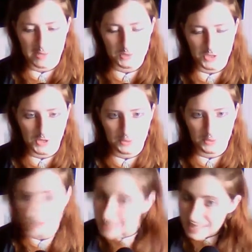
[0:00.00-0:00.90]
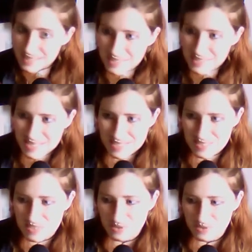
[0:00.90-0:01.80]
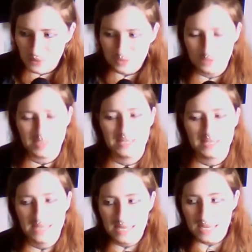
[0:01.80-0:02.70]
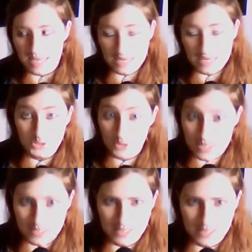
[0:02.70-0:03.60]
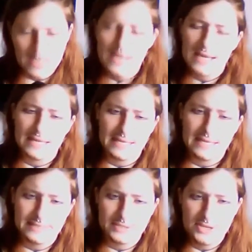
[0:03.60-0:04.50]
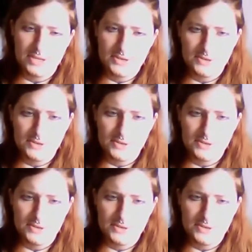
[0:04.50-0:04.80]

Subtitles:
So again, this is going to be interesting and new,